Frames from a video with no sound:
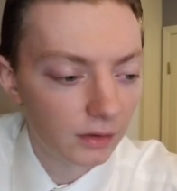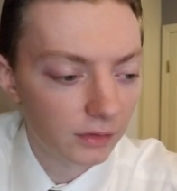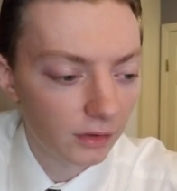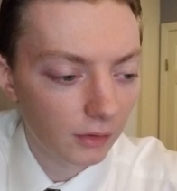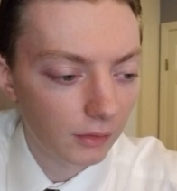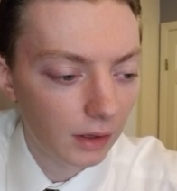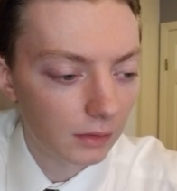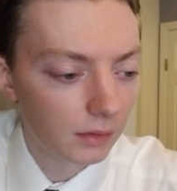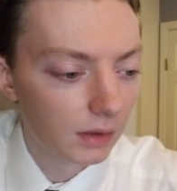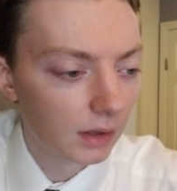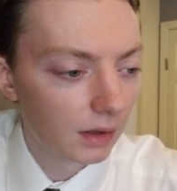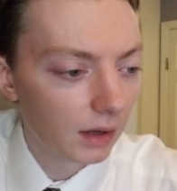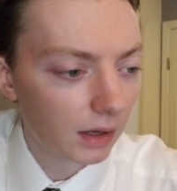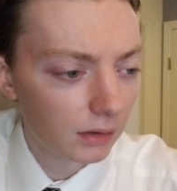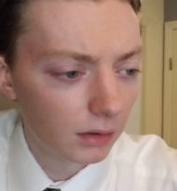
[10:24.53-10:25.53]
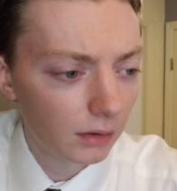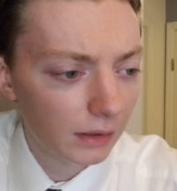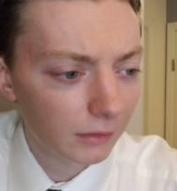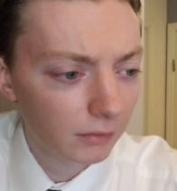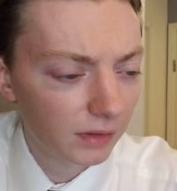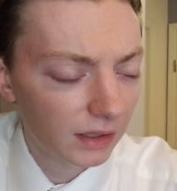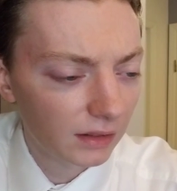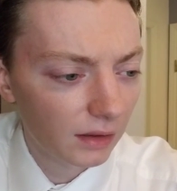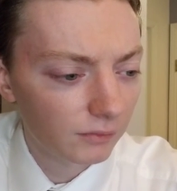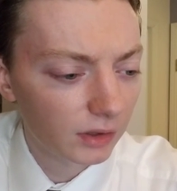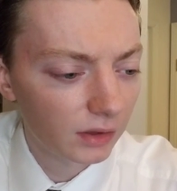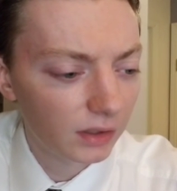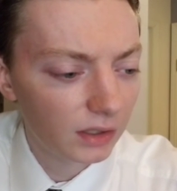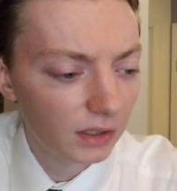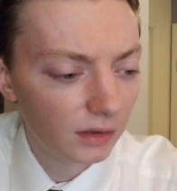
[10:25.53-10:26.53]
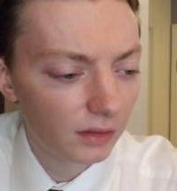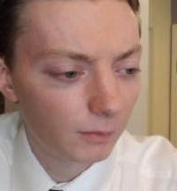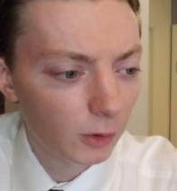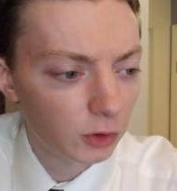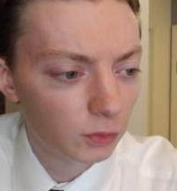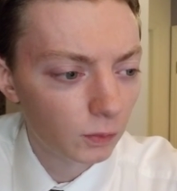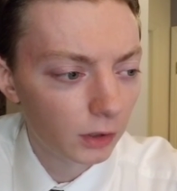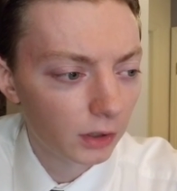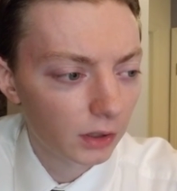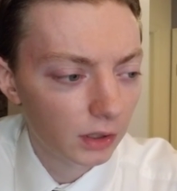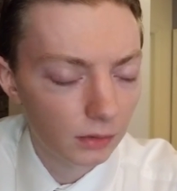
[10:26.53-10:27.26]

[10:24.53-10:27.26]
So I, I don't know. I don't think that really needs much work,